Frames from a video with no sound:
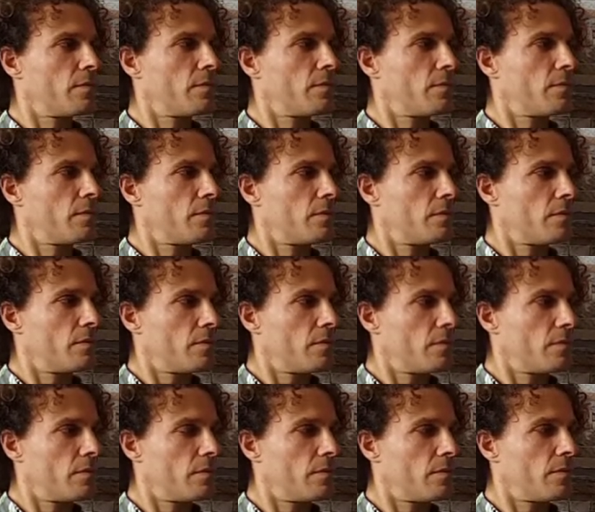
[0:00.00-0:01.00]

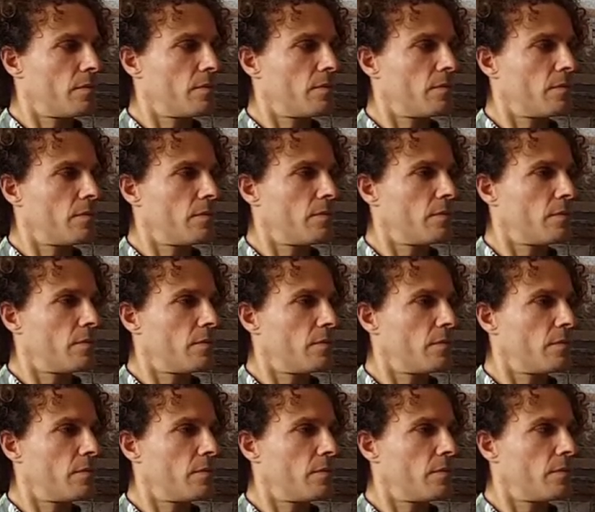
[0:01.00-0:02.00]

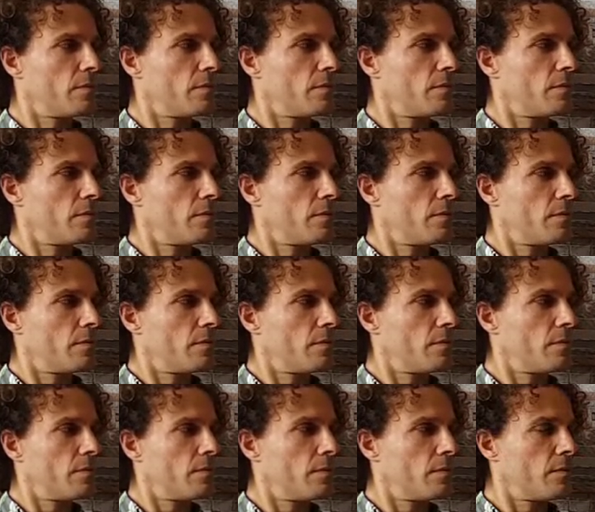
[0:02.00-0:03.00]

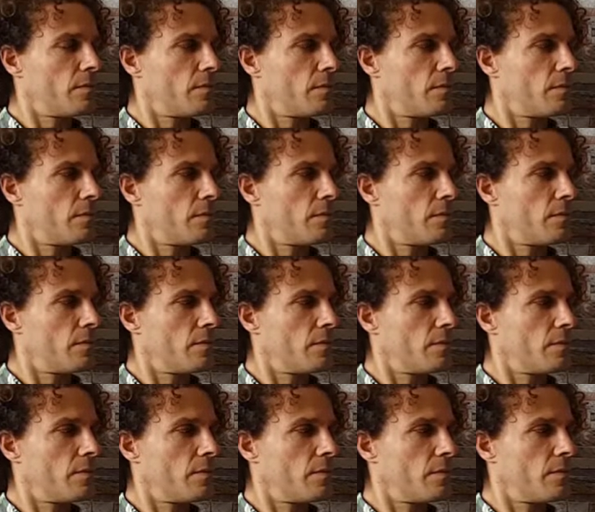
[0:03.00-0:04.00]

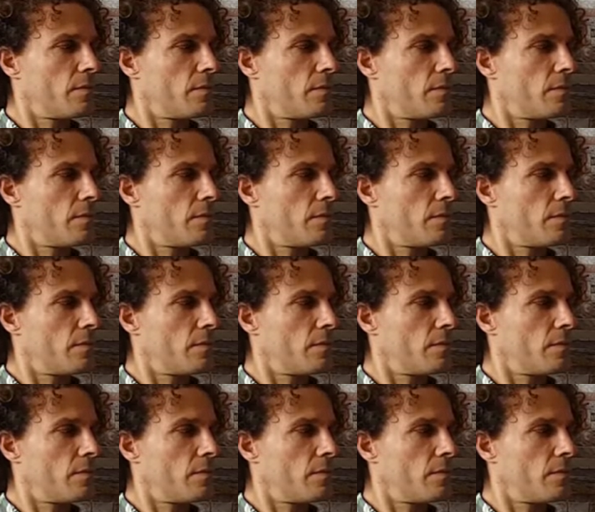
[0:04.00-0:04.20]
(silent)